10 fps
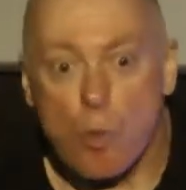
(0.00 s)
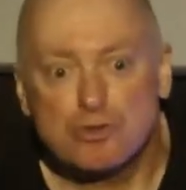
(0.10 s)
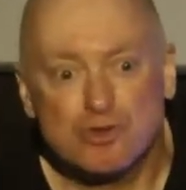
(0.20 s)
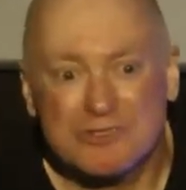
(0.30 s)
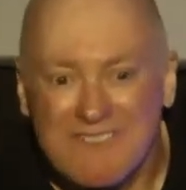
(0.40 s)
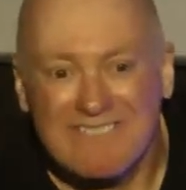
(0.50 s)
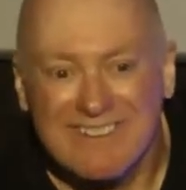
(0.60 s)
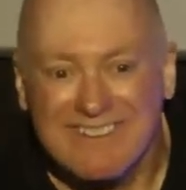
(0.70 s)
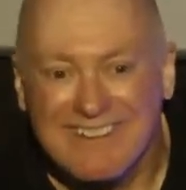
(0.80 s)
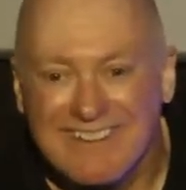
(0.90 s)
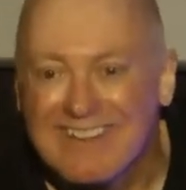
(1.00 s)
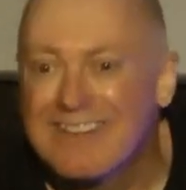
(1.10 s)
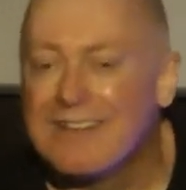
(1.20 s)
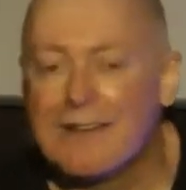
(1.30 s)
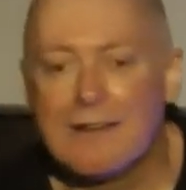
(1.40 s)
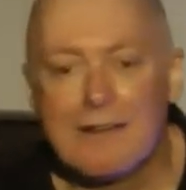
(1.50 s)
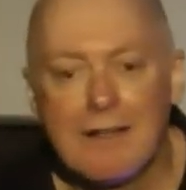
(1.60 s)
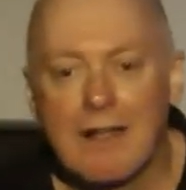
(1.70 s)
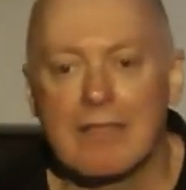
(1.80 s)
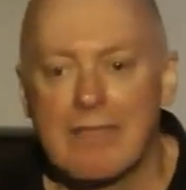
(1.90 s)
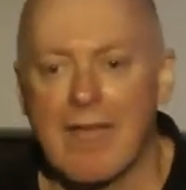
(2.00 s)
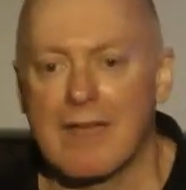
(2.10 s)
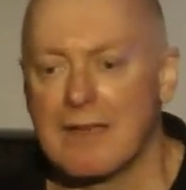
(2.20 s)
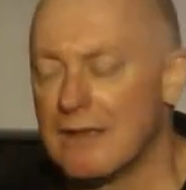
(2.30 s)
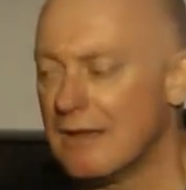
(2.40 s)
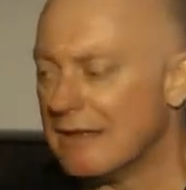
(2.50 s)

But all of a sudden, the guilt of what they did